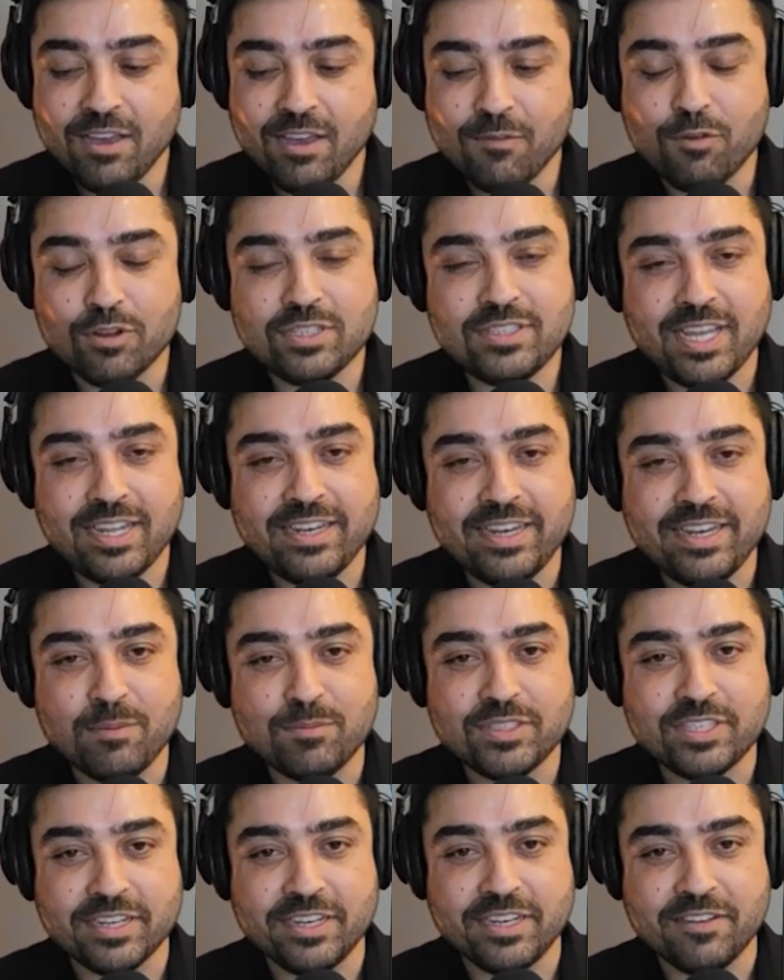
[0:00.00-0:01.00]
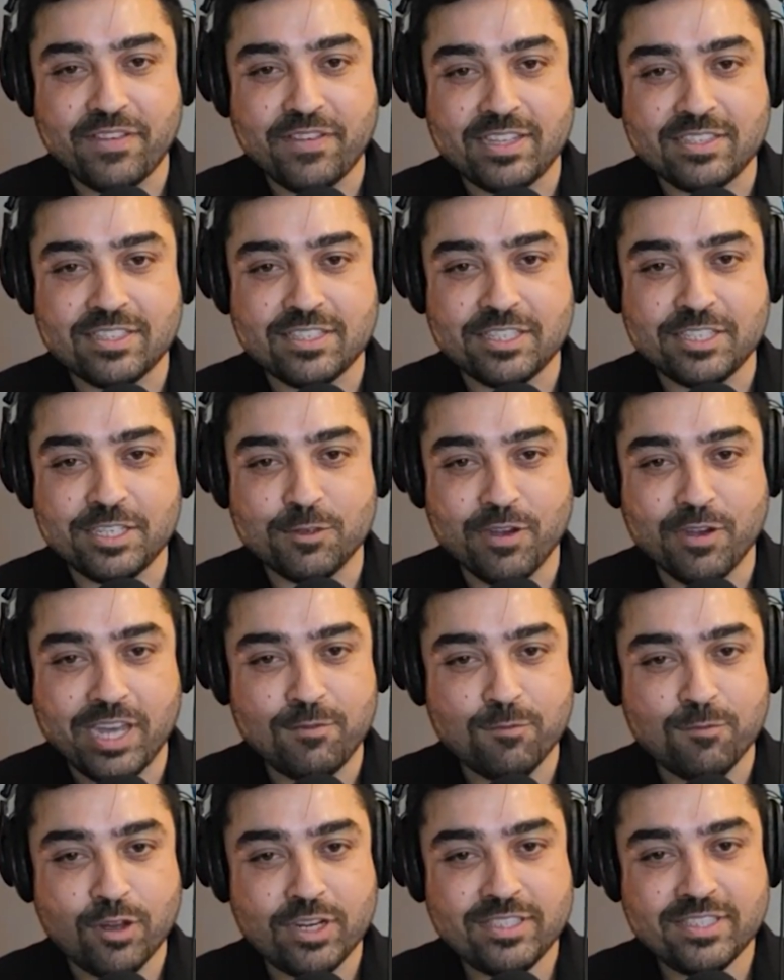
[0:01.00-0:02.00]
What does that name signifies to you,
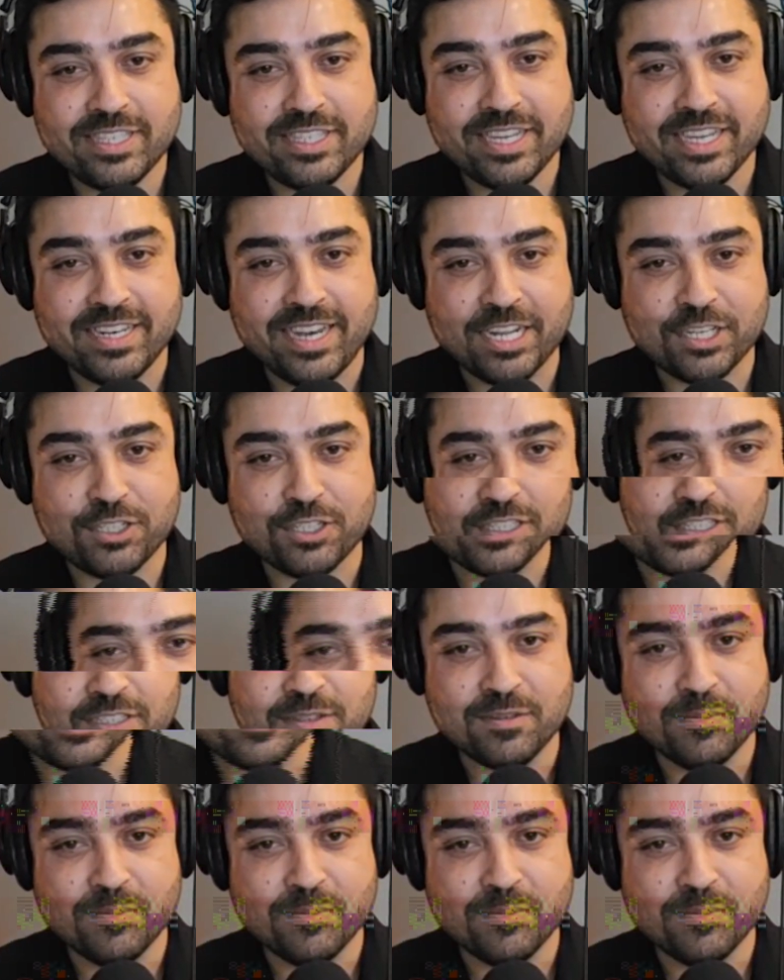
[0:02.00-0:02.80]
and what is the connection?